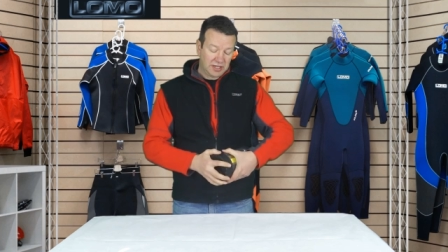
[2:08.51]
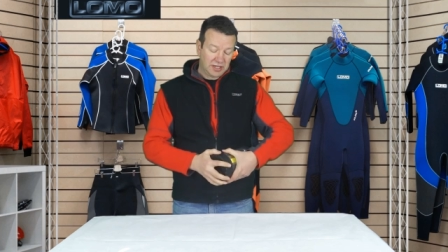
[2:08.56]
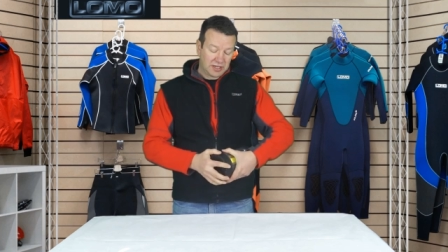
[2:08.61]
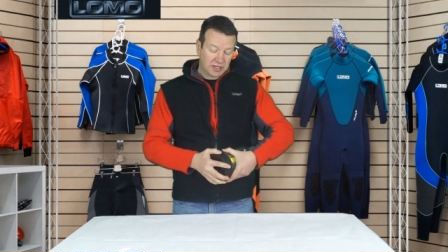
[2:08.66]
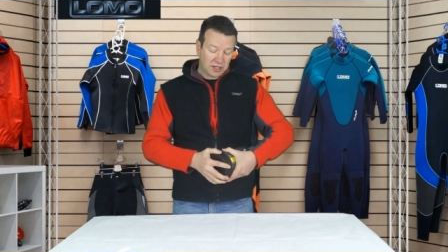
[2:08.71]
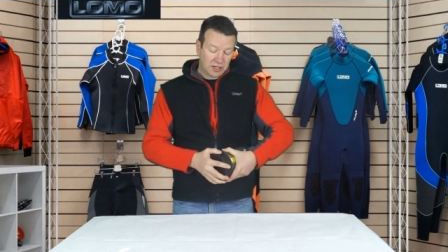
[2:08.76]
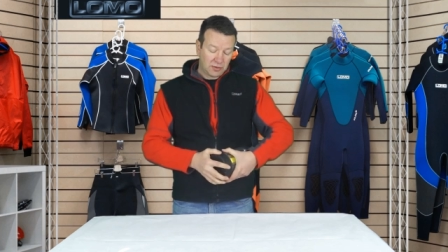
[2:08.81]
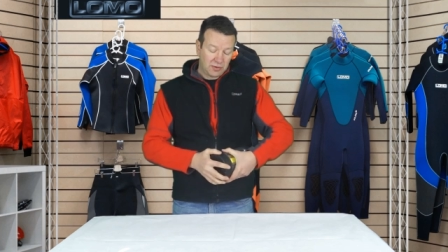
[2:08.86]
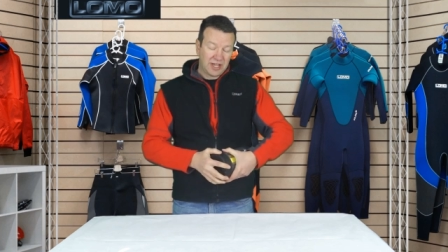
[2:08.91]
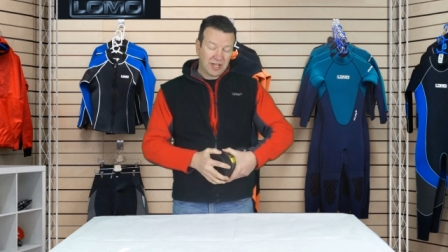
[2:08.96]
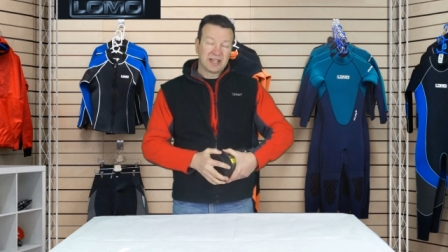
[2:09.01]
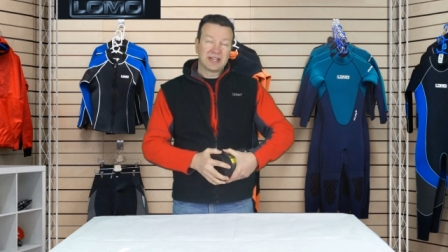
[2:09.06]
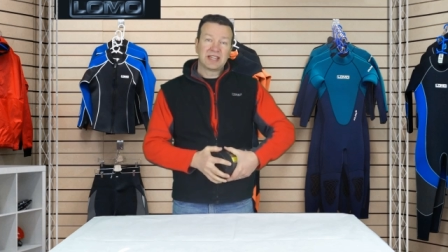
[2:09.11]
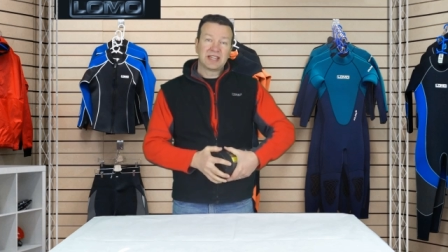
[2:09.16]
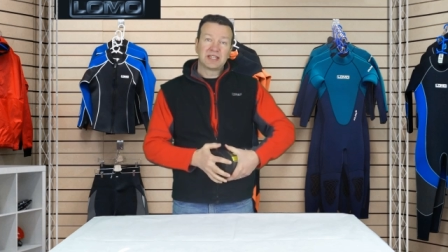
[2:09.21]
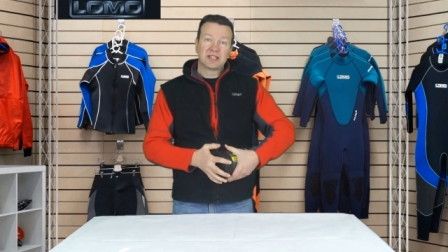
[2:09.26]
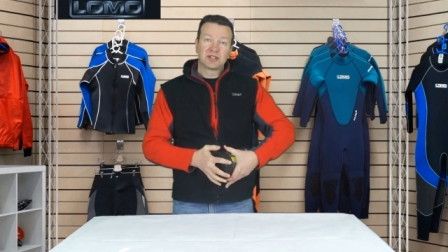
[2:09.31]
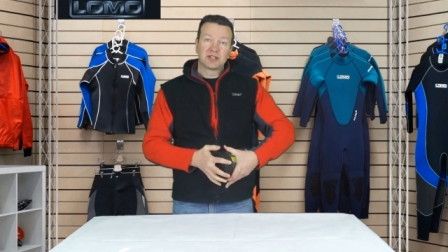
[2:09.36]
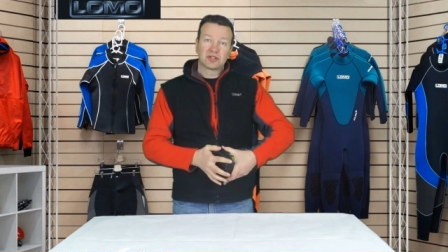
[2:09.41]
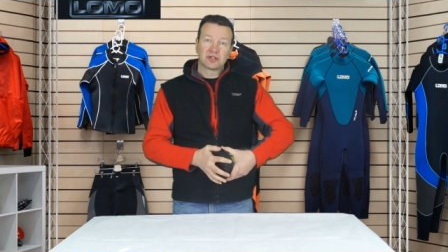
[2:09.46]
you get quite a
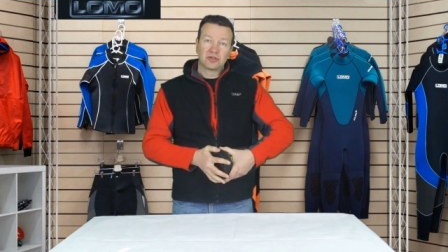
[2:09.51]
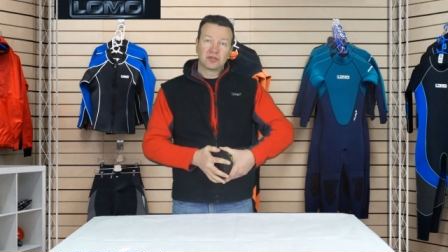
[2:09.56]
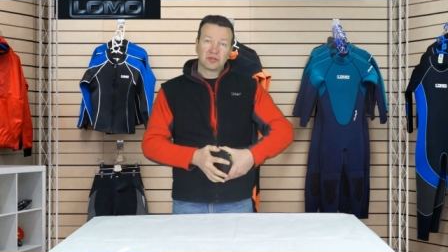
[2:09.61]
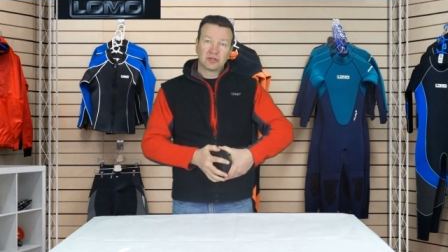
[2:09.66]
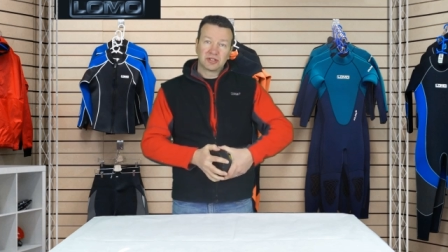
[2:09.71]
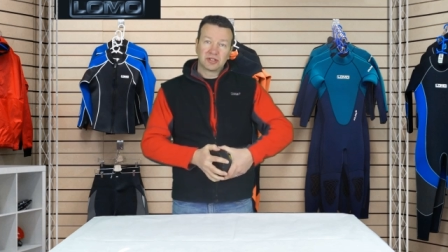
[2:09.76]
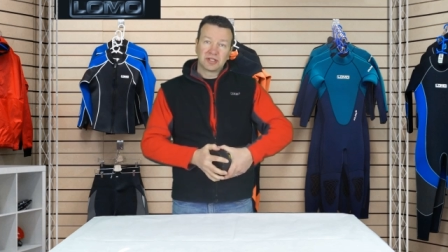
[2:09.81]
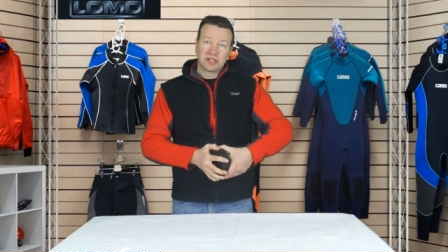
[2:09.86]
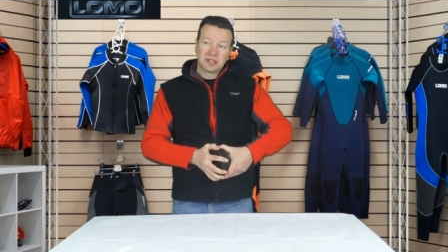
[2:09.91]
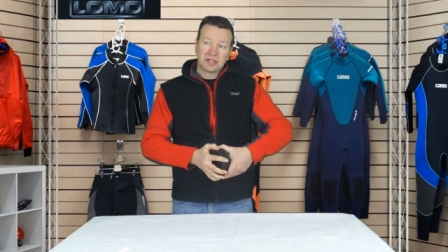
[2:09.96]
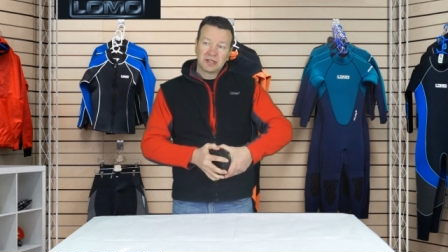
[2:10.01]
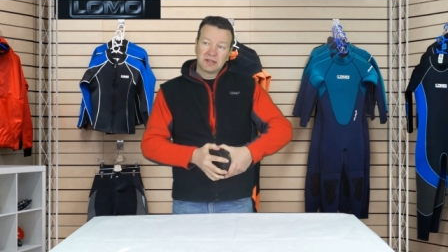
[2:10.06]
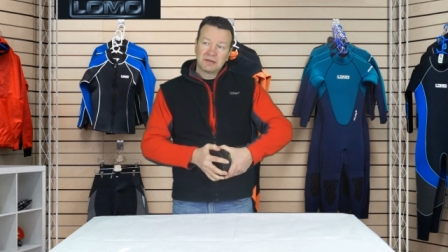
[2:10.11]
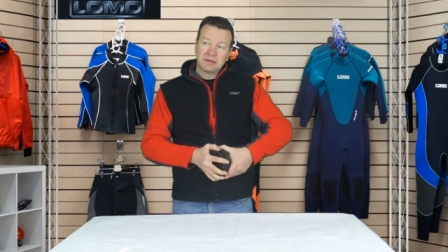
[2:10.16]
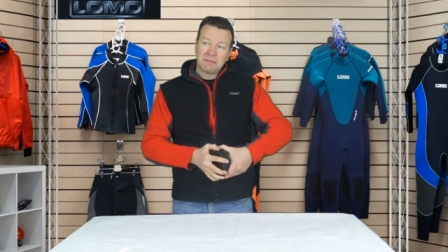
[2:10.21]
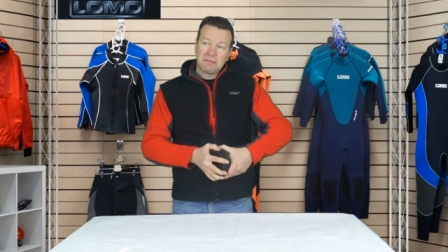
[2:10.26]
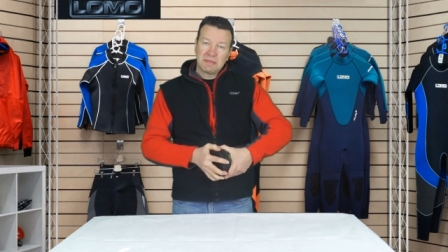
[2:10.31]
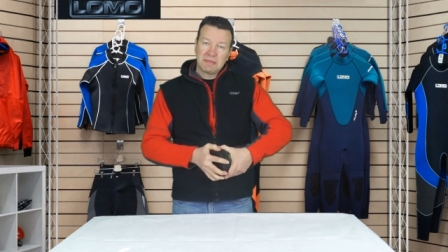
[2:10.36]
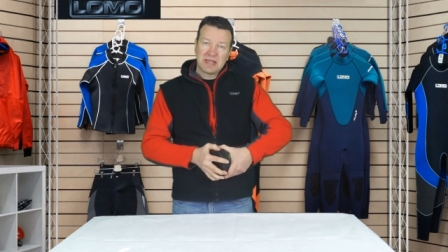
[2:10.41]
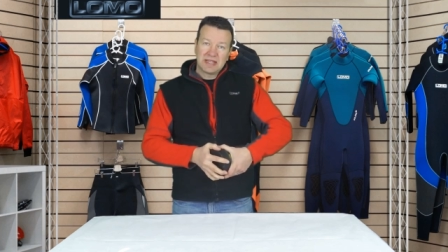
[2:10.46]
nice solid
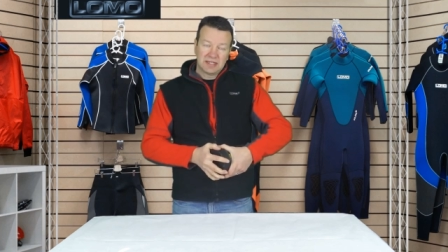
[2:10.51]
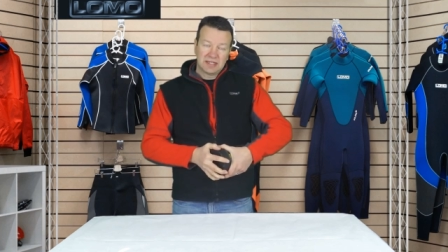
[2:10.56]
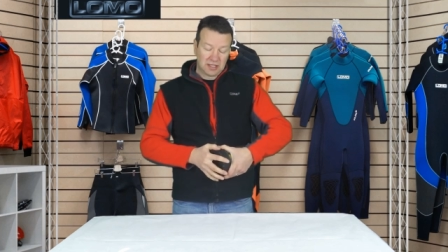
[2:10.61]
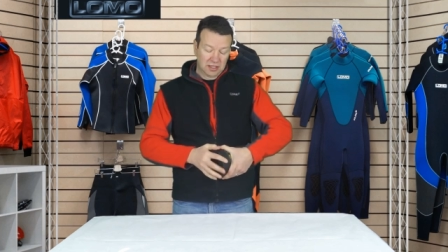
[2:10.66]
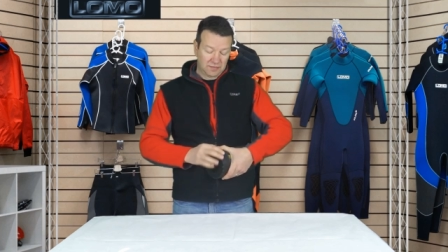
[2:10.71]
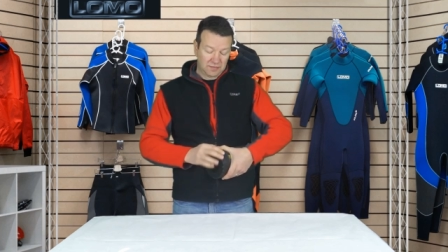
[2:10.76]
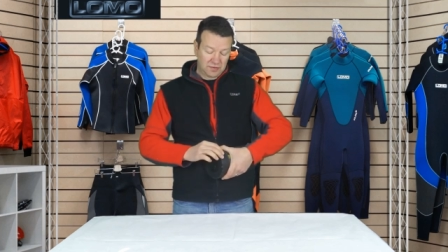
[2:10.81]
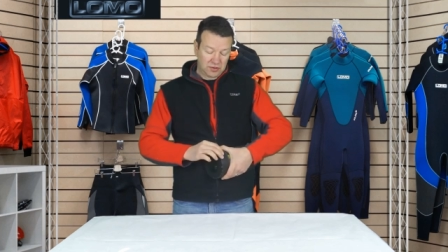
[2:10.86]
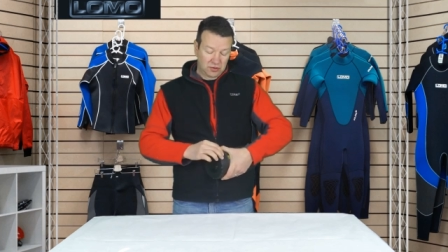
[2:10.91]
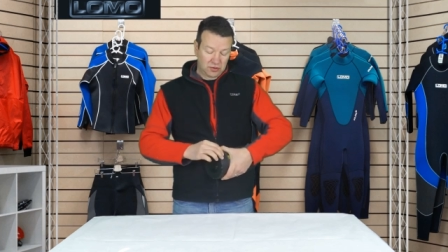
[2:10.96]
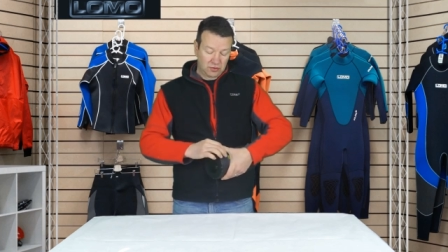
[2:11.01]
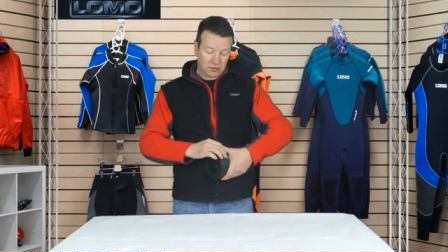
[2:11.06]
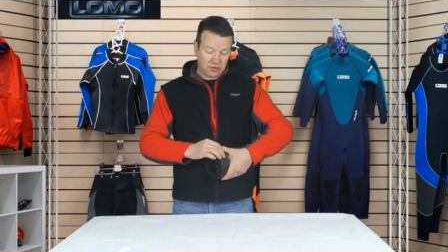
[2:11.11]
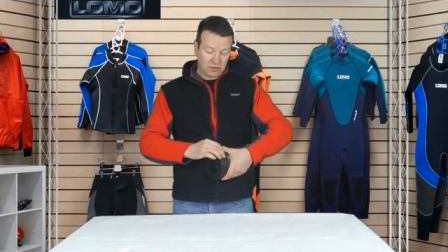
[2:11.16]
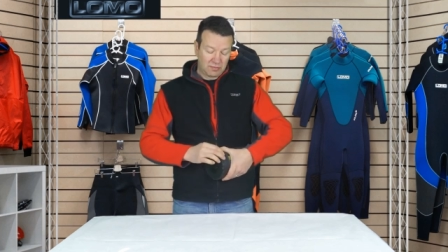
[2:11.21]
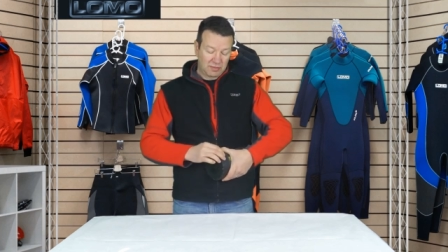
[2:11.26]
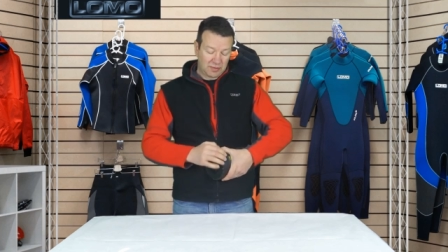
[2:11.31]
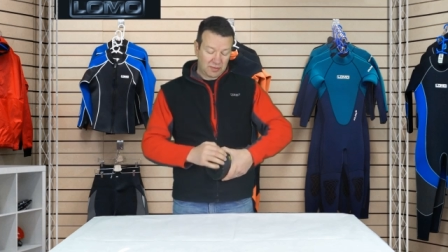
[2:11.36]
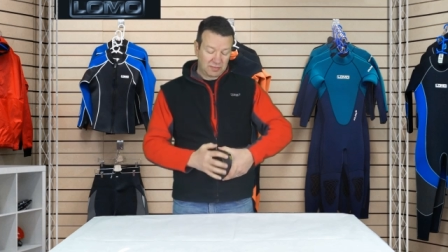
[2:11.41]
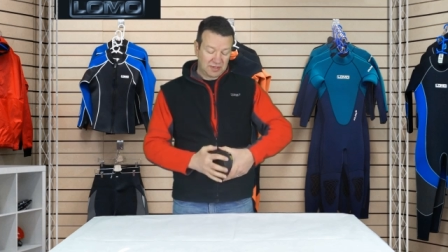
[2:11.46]
mating of the two
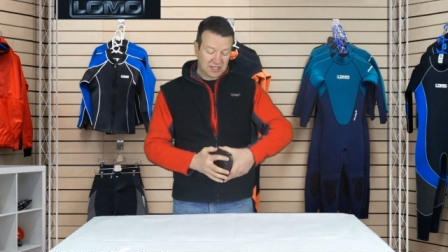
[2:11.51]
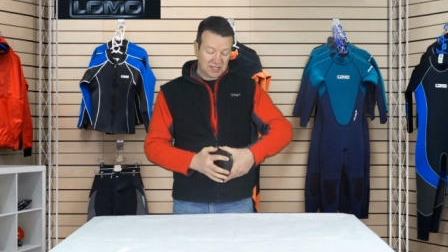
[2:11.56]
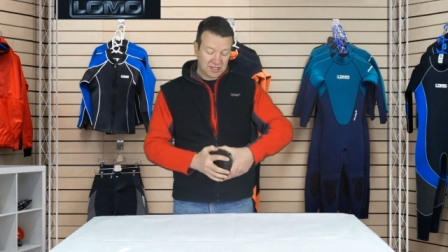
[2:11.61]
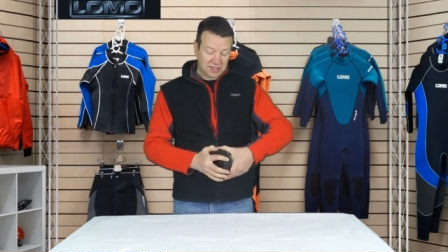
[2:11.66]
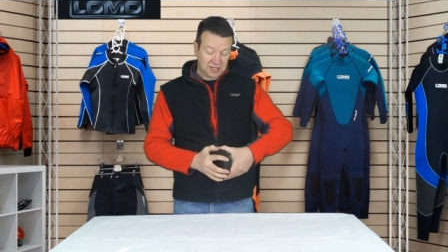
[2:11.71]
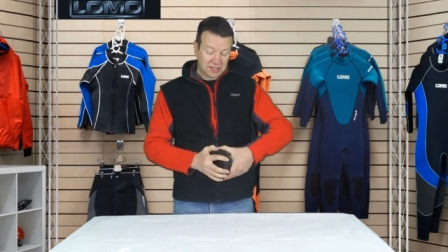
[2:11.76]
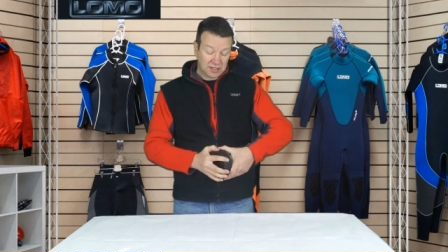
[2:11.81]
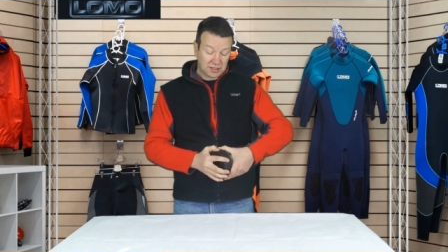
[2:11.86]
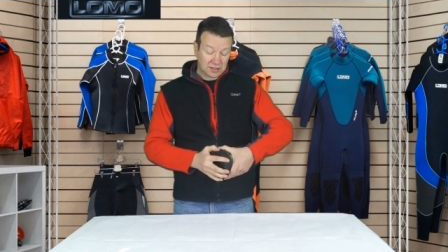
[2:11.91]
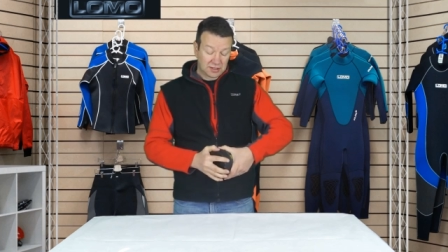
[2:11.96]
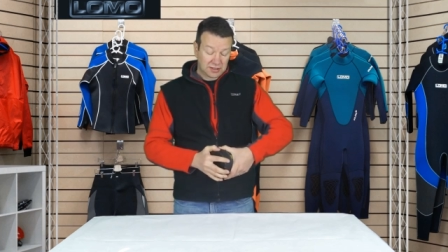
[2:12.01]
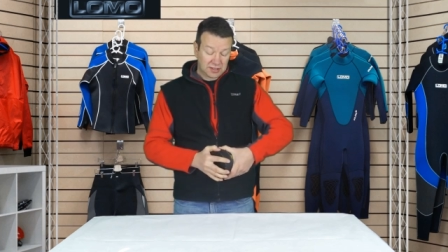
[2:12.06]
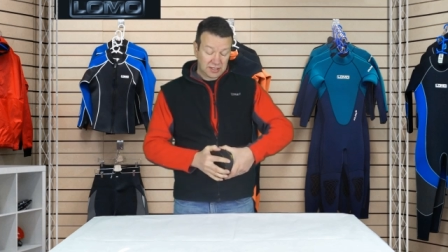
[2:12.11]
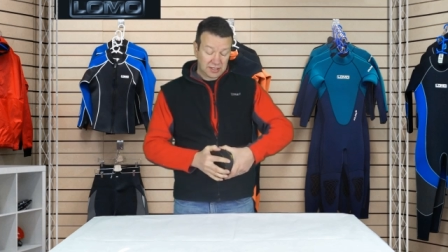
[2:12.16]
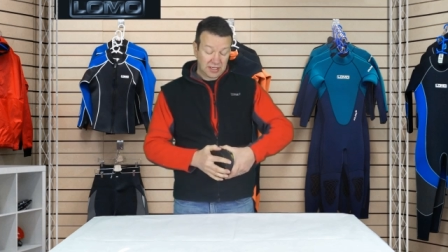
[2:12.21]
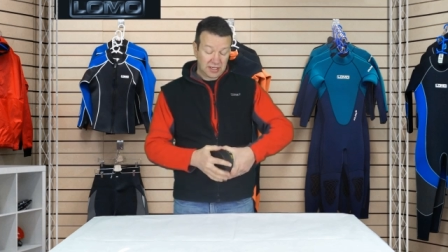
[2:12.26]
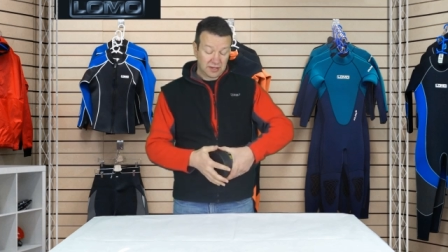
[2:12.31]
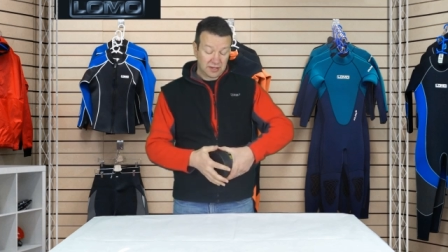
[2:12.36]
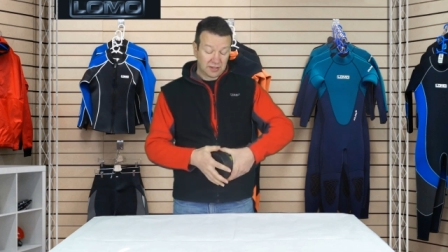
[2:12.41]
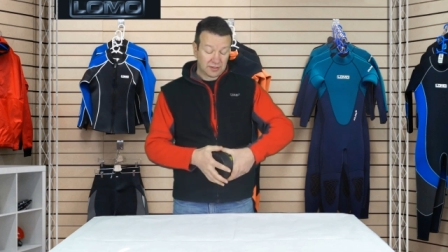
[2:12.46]
rubber pieces here
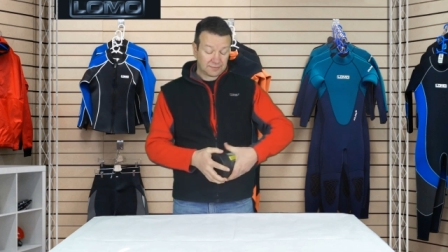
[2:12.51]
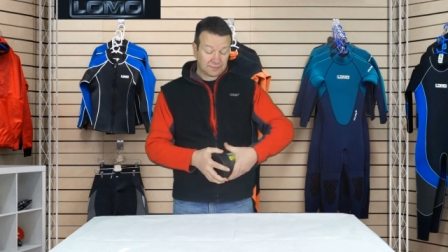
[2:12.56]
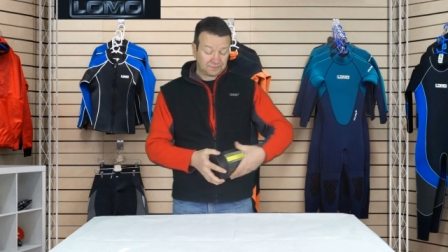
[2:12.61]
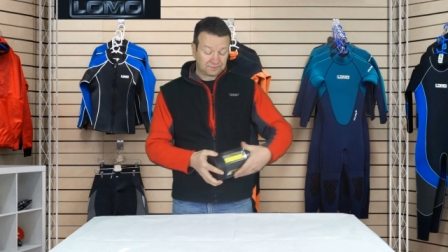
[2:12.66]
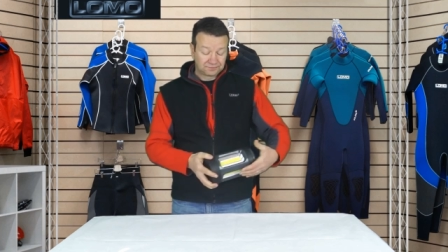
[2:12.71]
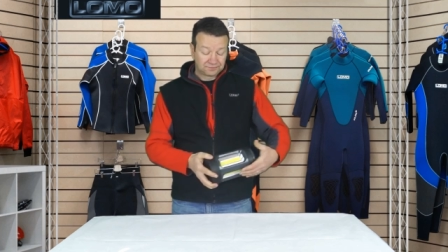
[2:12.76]
together.